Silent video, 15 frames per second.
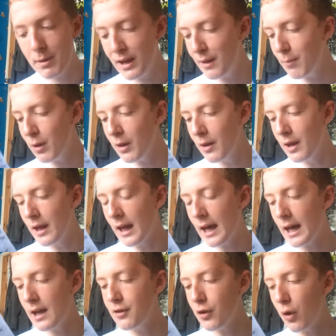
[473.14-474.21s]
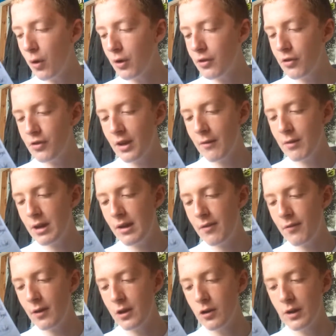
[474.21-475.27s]
people, and August the
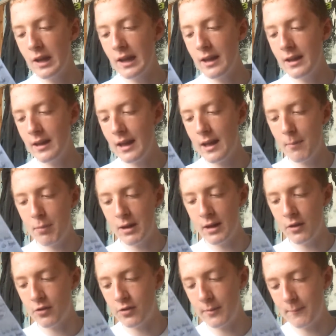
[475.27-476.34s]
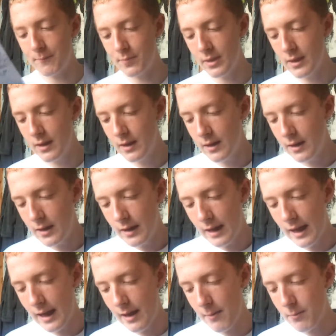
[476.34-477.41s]
17th for non-elite players.
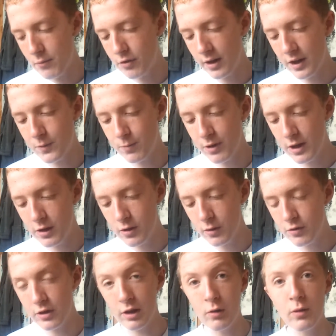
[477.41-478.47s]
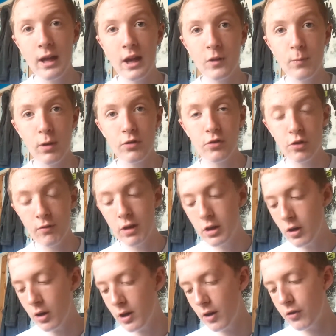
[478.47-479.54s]
So that's pretty cool, because I know that Xbox has already
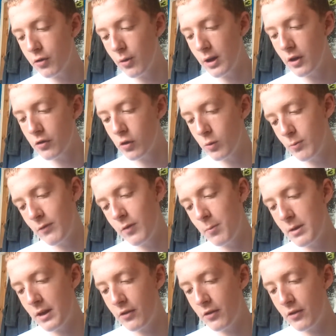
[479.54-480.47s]
got it, so it is coming for